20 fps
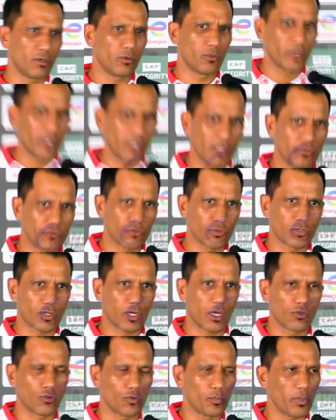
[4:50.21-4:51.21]
We have to
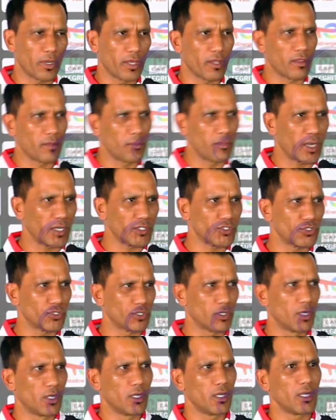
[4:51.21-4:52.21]
try to play the match
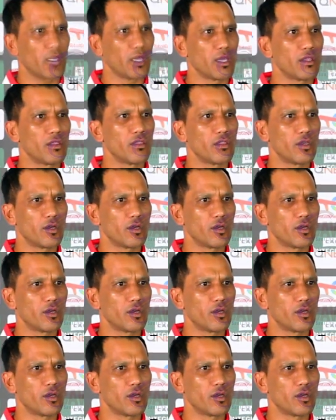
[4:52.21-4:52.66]
in the